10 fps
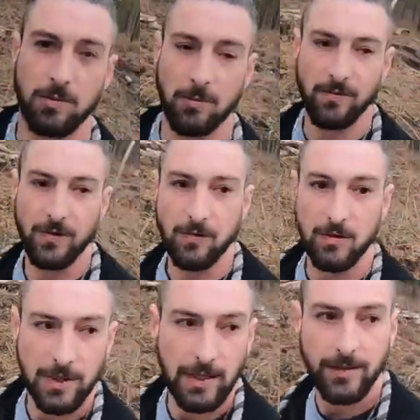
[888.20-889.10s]
just put my
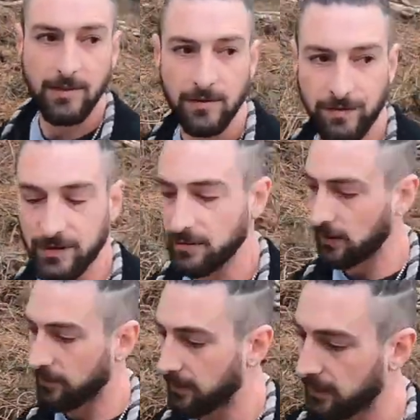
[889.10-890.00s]
finger on Callie. There's a
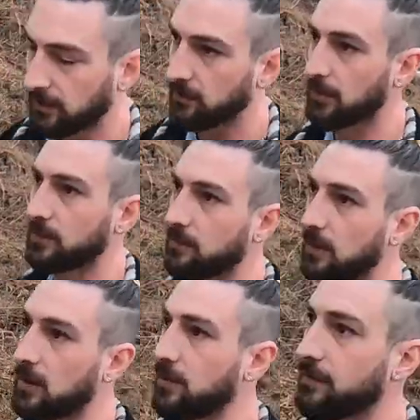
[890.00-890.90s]
pheasant over there. I don't want her to
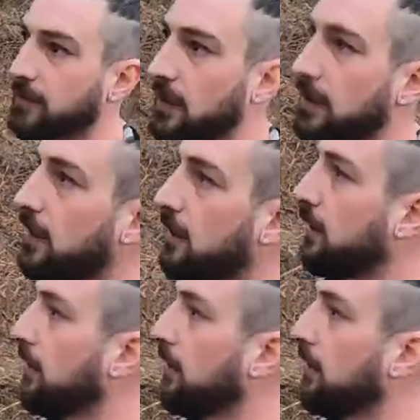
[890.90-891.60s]
run over and get it.